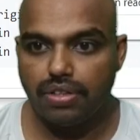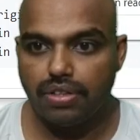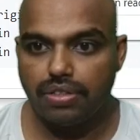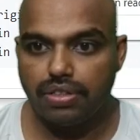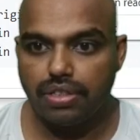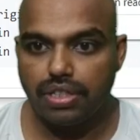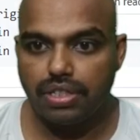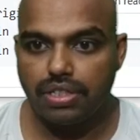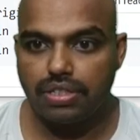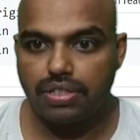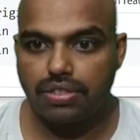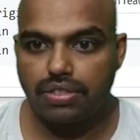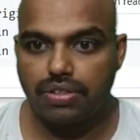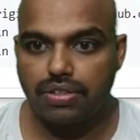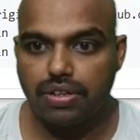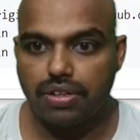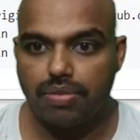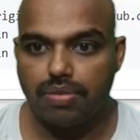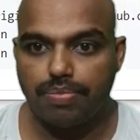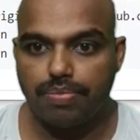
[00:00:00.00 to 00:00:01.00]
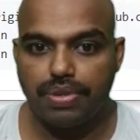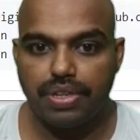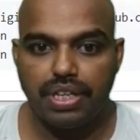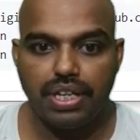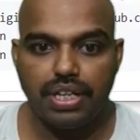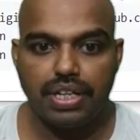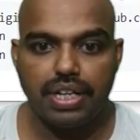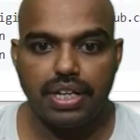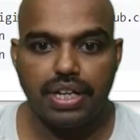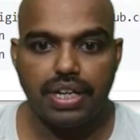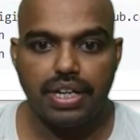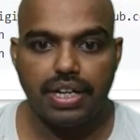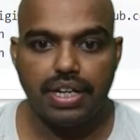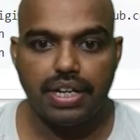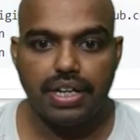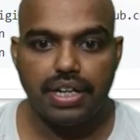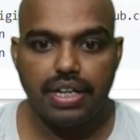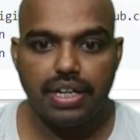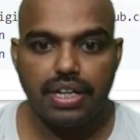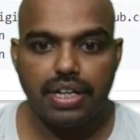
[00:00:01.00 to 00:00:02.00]
Just copy it, and
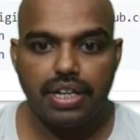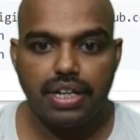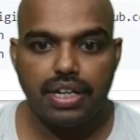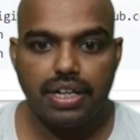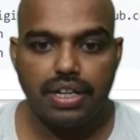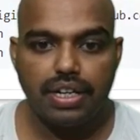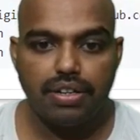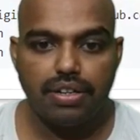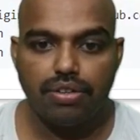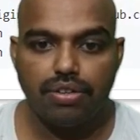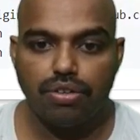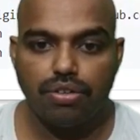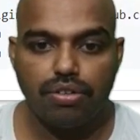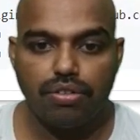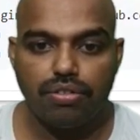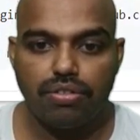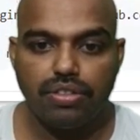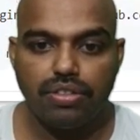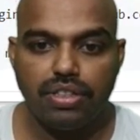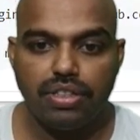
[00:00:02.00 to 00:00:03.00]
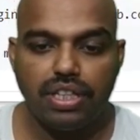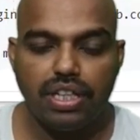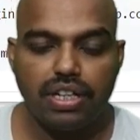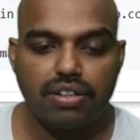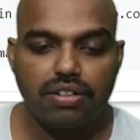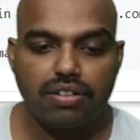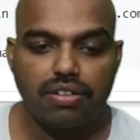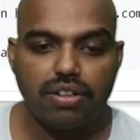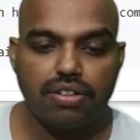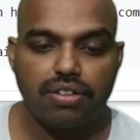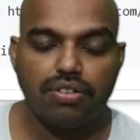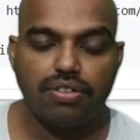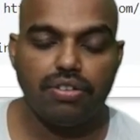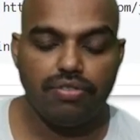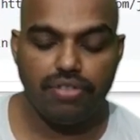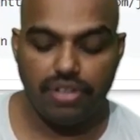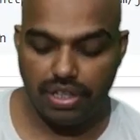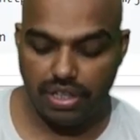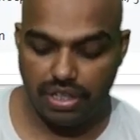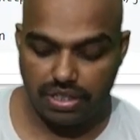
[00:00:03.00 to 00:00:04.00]
so here control
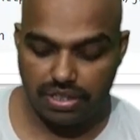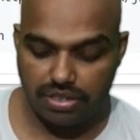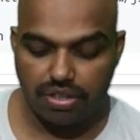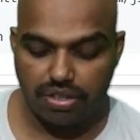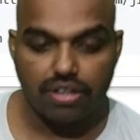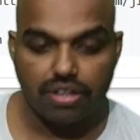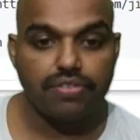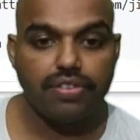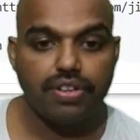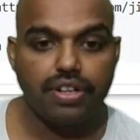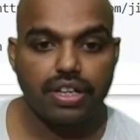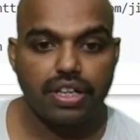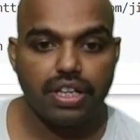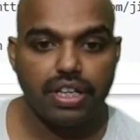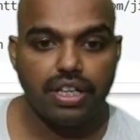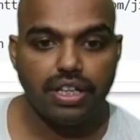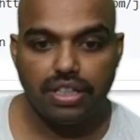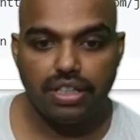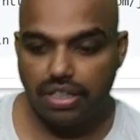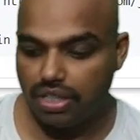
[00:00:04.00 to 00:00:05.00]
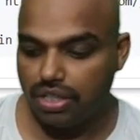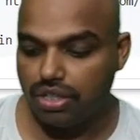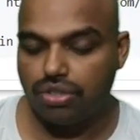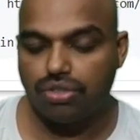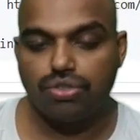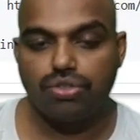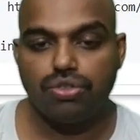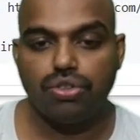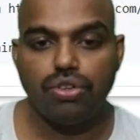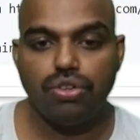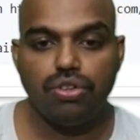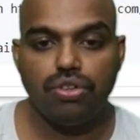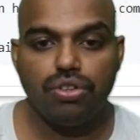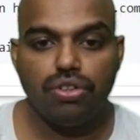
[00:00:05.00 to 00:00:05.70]
V is not working, so